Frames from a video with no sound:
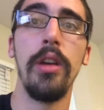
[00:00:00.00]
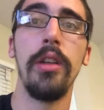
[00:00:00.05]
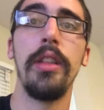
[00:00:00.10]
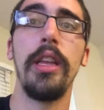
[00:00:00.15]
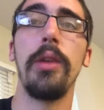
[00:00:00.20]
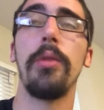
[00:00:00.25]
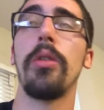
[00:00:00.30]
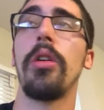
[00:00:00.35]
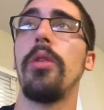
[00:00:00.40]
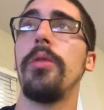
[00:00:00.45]

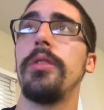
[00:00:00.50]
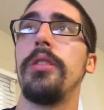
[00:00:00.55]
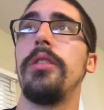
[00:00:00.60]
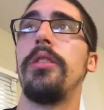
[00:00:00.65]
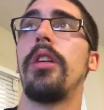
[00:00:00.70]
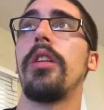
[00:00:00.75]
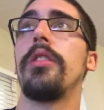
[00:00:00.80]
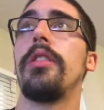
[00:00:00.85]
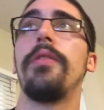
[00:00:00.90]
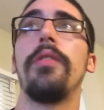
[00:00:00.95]
They've always
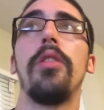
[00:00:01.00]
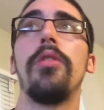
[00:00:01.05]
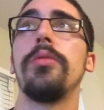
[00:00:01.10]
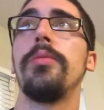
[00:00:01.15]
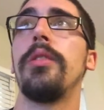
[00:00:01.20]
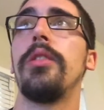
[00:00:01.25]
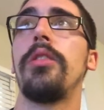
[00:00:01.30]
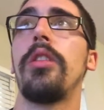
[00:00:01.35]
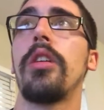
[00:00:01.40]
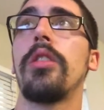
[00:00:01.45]

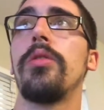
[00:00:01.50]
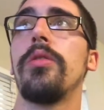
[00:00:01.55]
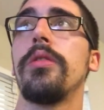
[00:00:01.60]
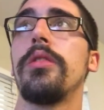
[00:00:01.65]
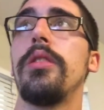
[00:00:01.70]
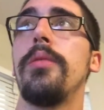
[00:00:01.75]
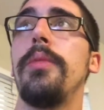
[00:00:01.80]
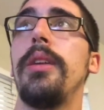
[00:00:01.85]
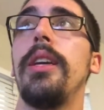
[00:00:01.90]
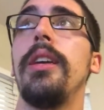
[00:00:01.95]
been a dark horse
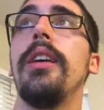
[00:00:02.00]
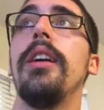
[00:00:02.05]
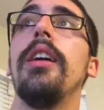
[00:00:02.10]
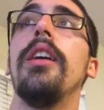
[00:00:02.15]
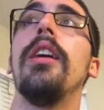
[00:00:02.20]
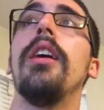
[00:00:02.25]
to me.